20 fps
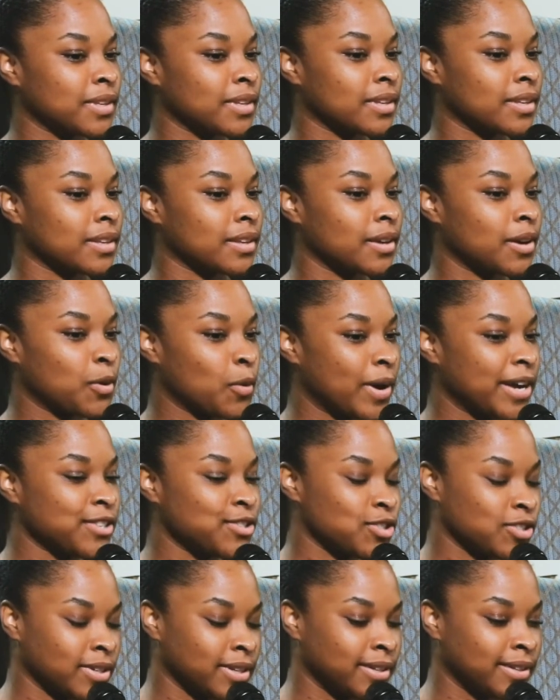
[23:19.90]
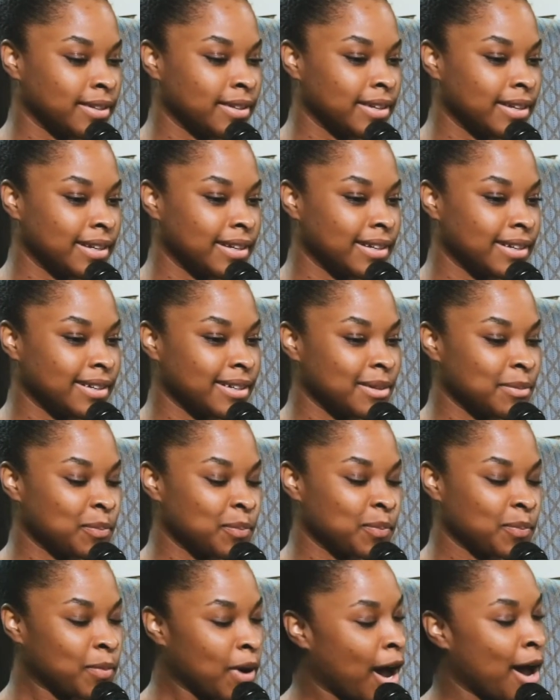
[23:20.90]
A question
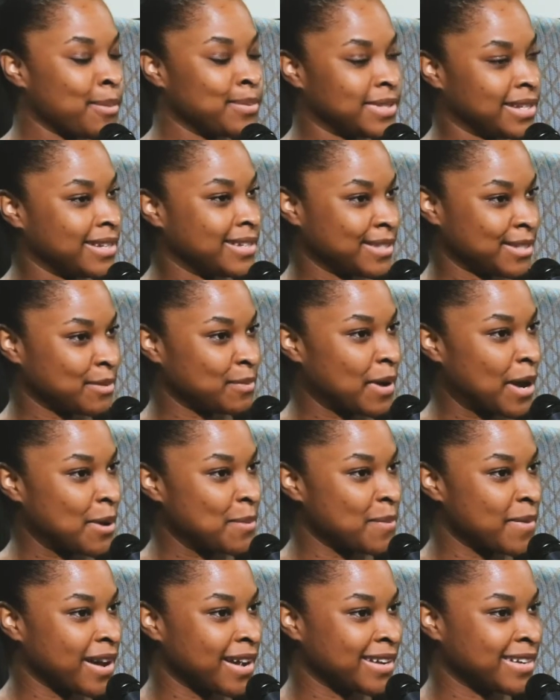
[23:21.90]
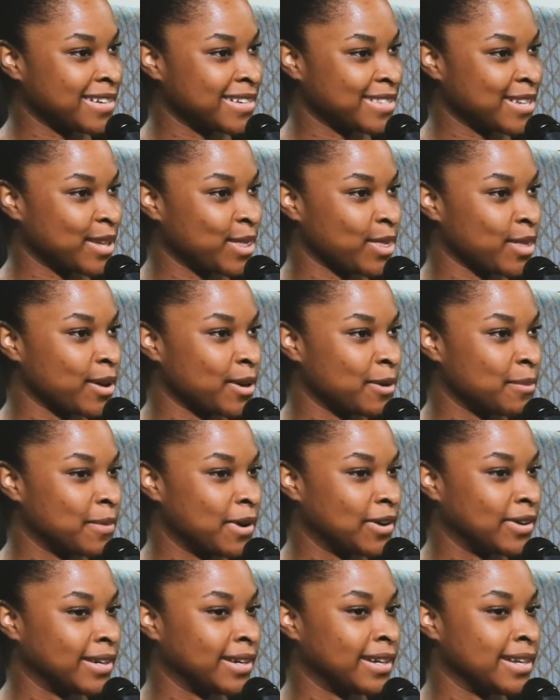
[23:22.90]
popped into my mind as I thought
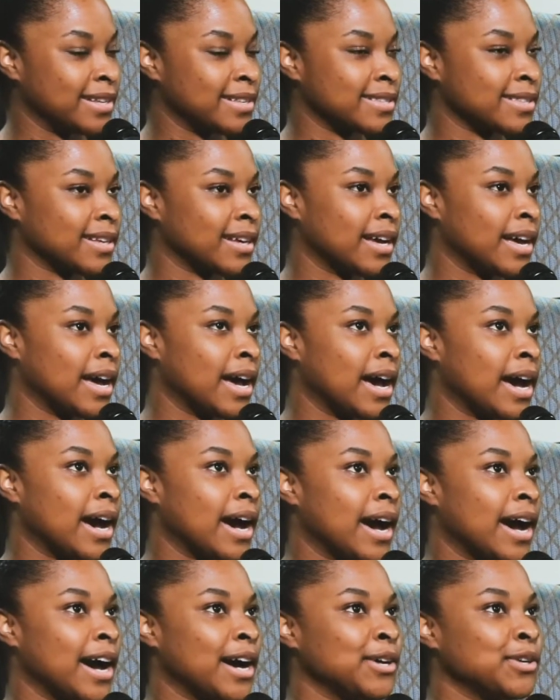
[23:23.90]
about it is, how